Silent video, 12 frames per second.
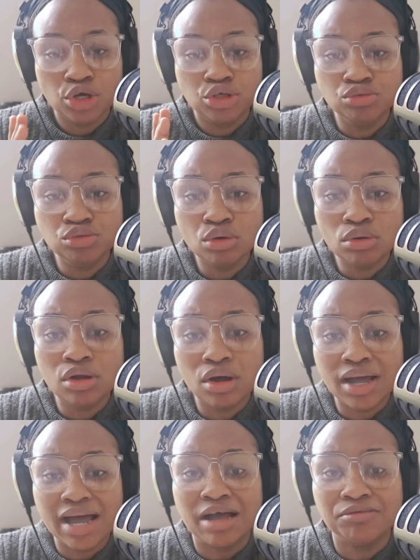You no
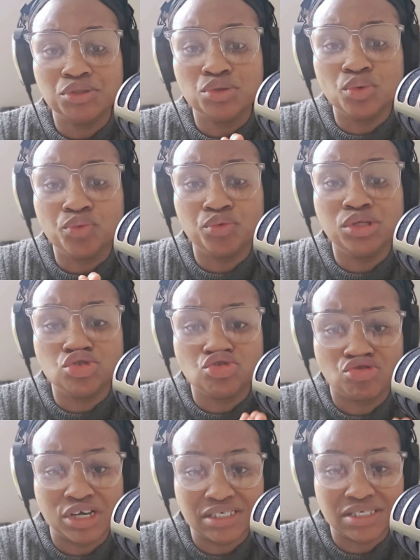longer have to go through the
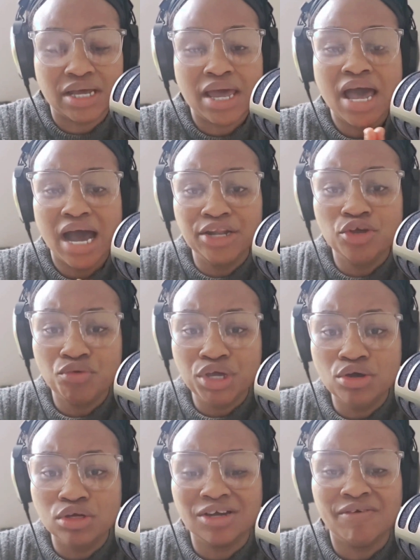stress and the
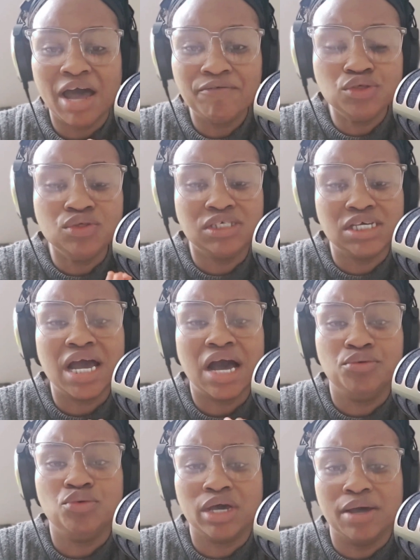rigors of having to see how
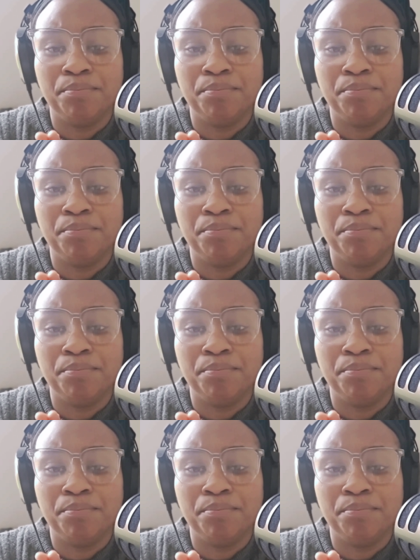you can